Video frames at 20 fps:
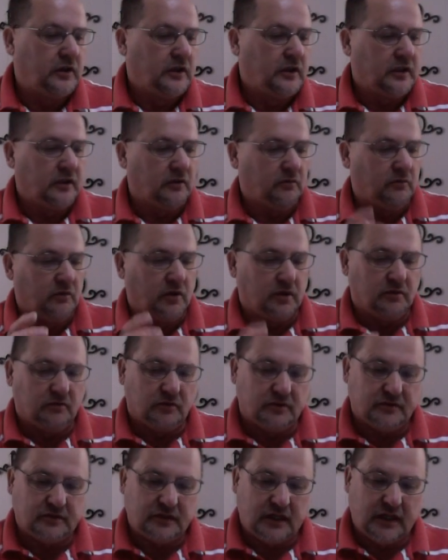That one
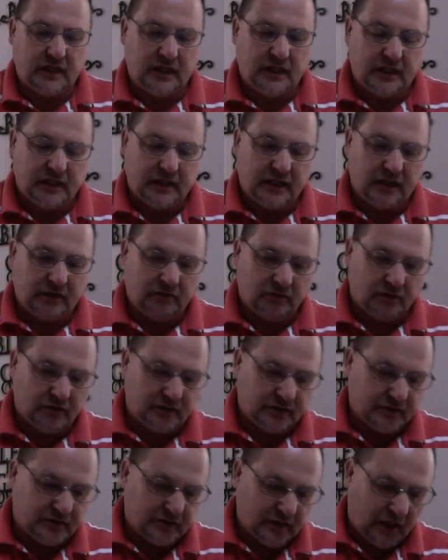was saying they were a
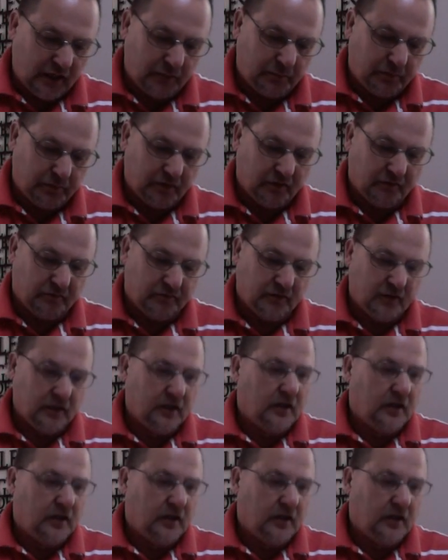disciple of